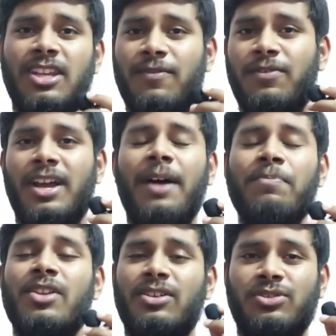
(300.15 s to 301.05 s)
If
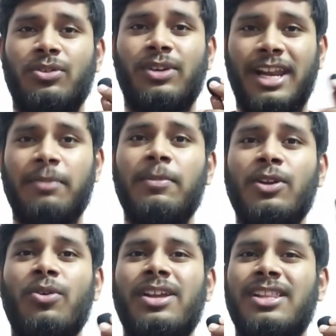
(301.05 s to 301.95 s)
yeah, so let me
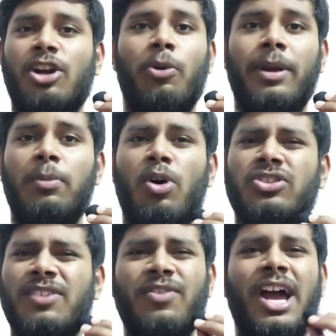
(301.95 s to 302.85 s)
know in the comment
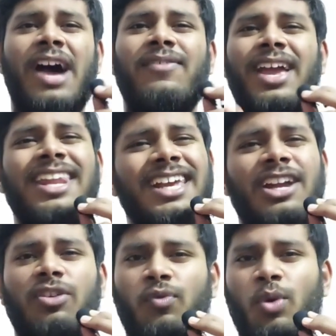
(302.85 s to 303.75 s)
box. If you have any kind of